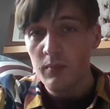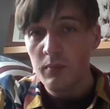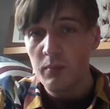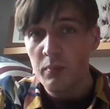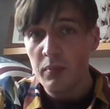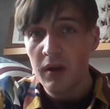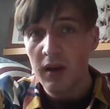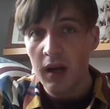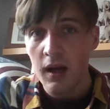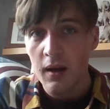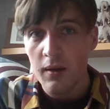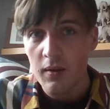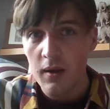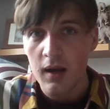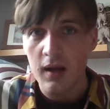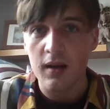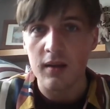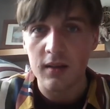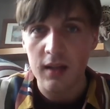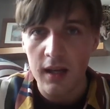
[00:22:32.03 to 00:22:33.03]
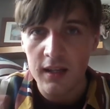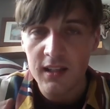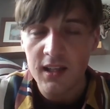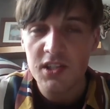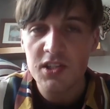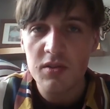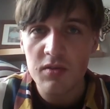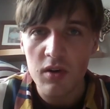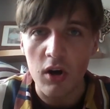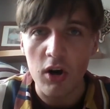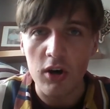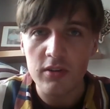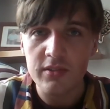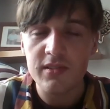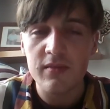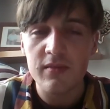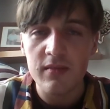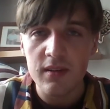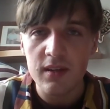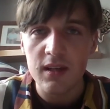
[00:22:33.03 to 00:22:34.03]
But I, I, I kid you
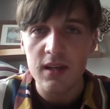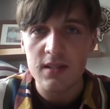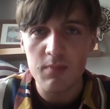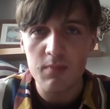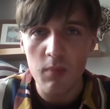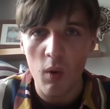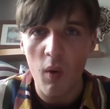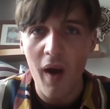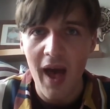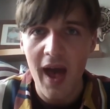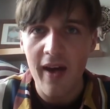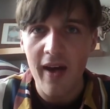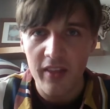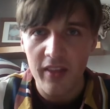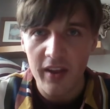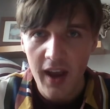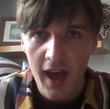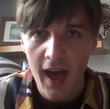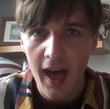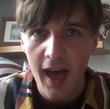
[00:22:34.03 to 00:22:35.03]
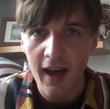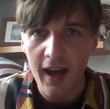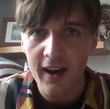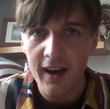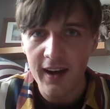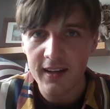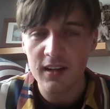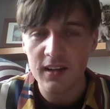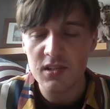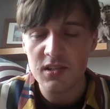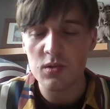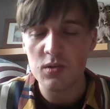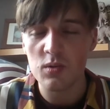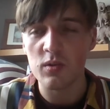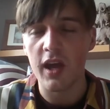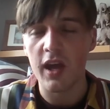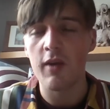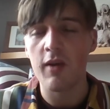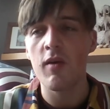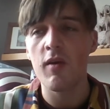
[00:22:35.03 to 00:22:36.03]
not, it's more air than hair, I can assure
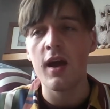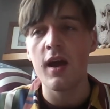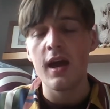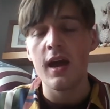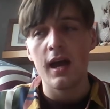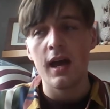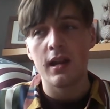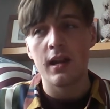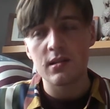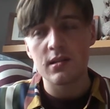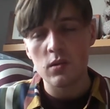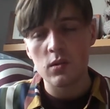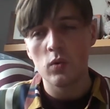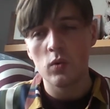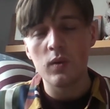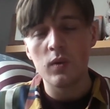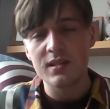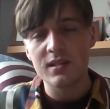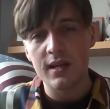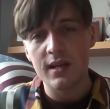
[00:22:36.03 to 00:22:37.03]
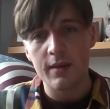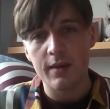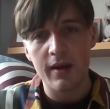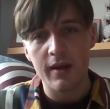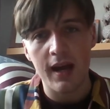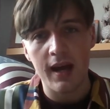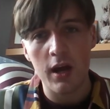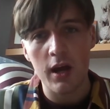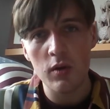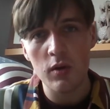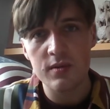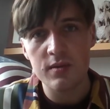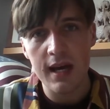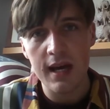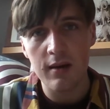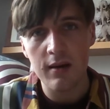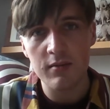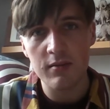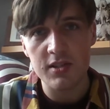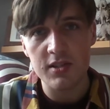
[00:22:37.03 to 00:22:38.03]
you. And it's always like no matter who
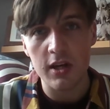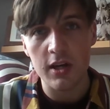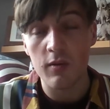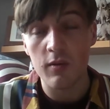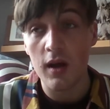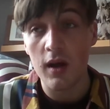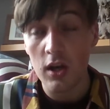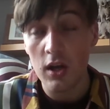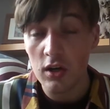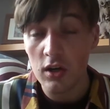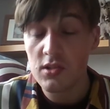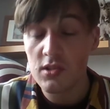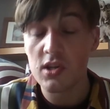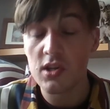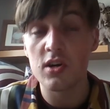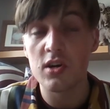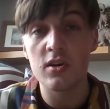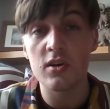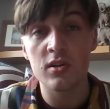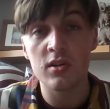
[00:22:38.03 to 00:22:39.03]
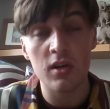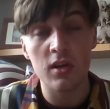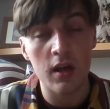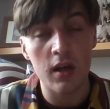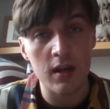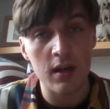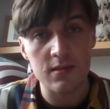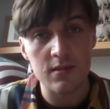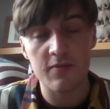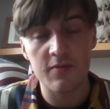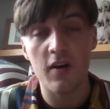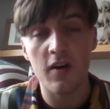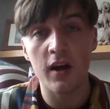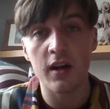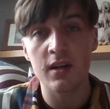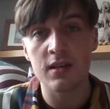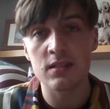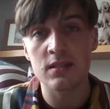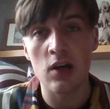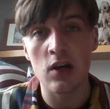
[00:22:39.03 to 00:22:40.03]
tells you it looks good, it's fine,
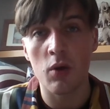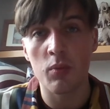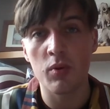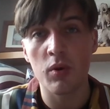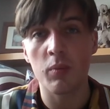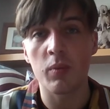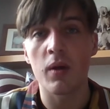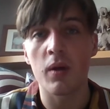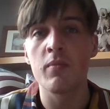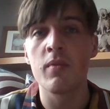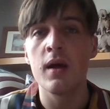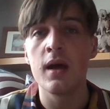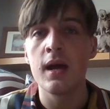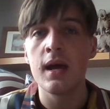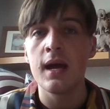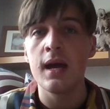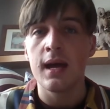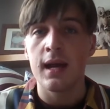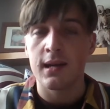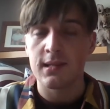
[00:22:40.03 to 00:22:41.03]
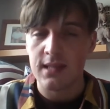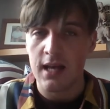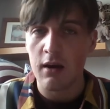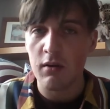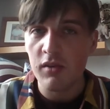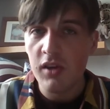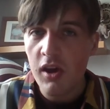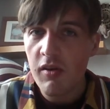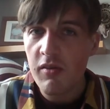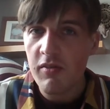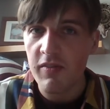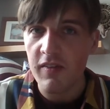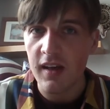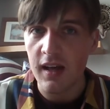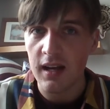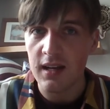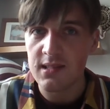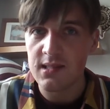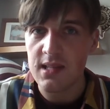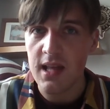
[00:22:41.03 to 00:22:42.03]
it's not a problem, it's how you
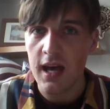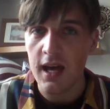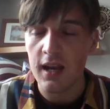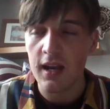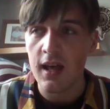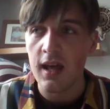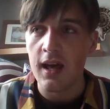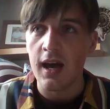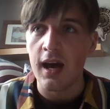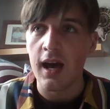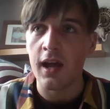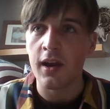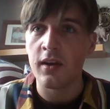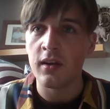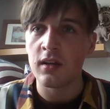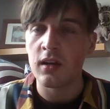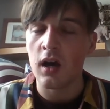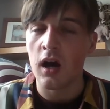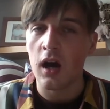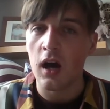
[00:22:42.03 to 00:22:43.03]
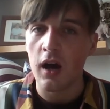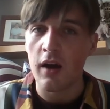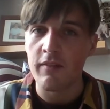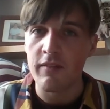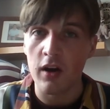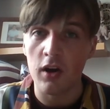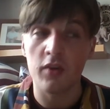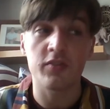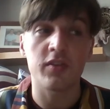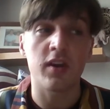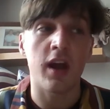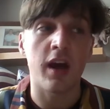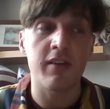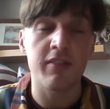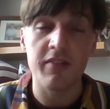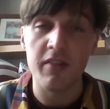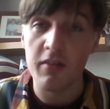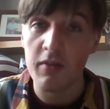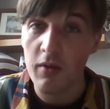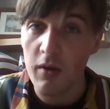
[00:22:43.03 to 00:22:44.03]
feel, isn't it? And very often I
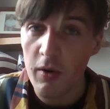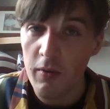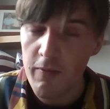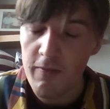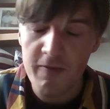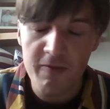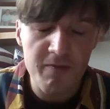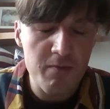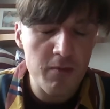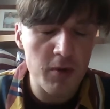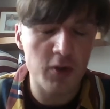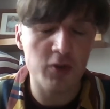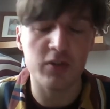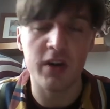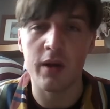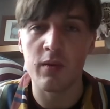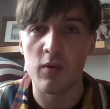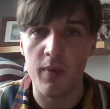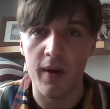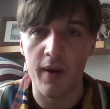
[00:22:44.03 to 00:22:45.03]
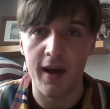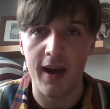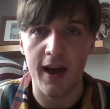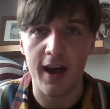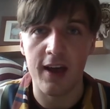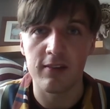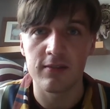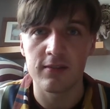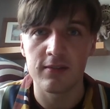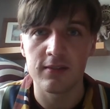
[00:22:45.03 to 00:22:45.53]
feel great with my hair.